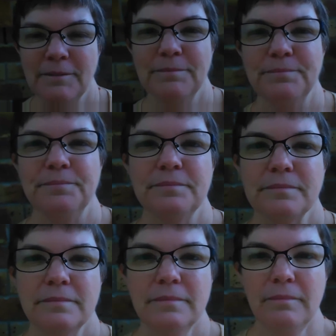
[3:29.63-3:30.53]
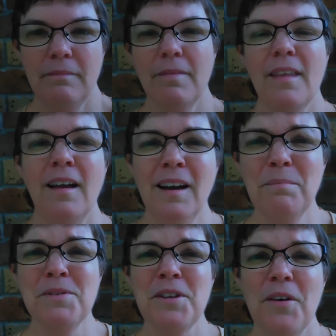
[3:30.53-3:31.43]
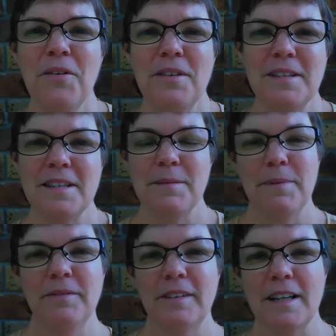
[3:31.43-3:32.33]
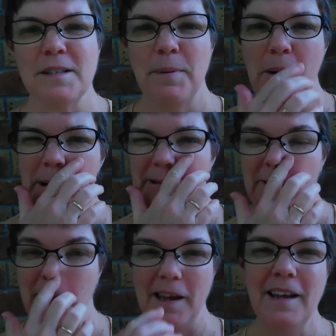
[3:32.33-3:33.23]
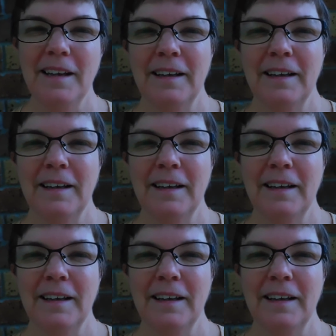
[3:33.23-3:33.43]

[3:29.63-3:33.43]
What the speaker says: So this is a bit of an experiment for me.